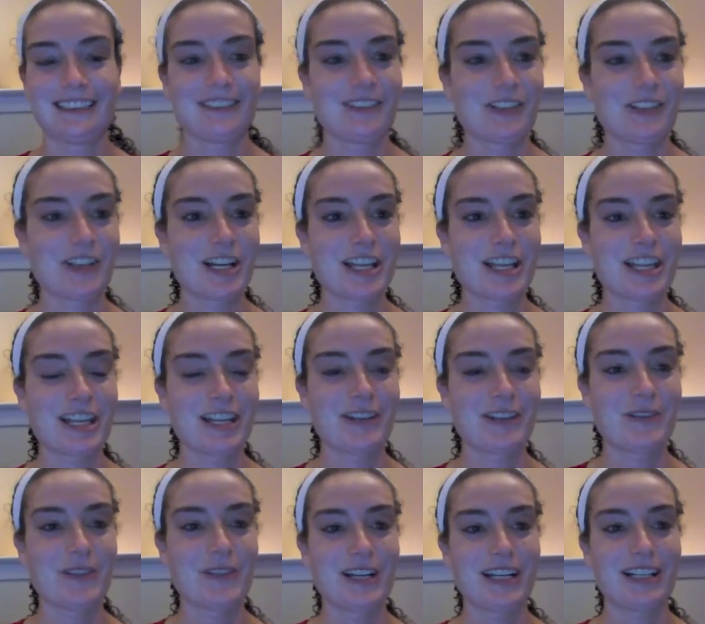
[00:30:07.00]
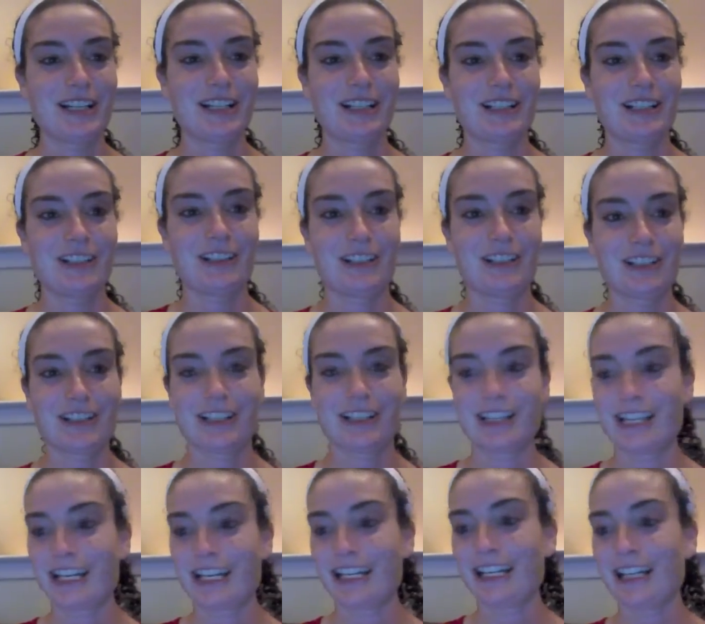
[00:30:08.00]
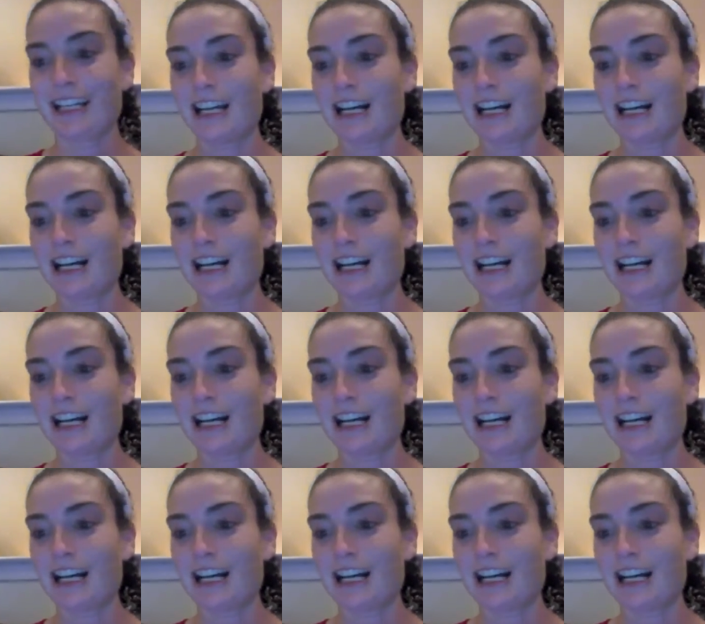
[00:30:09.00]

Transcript: Well, I think we are all good then.